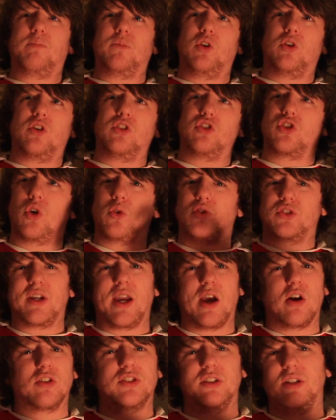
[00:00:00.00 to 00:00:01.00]
You can show
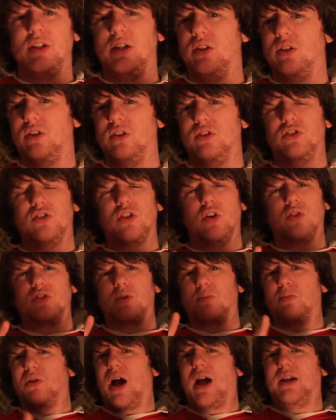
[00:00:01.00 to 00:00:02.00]
scarcity, you can show
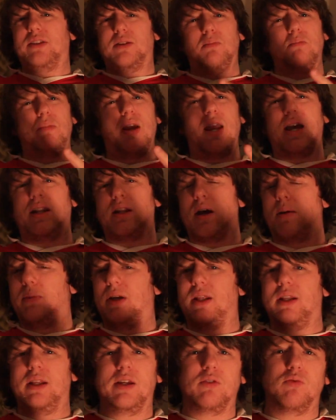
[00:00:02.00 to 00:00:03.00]
supply and demand. I
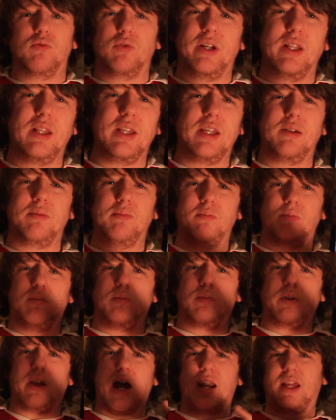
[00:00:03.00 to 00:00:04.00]
mean, it really
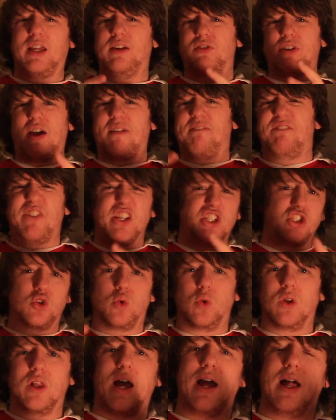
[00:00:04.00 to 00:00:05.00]
kind of gives that
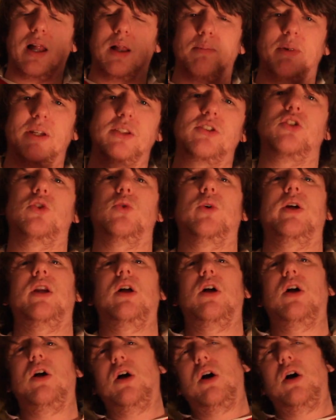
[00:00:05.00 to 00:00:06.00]
visual element to it.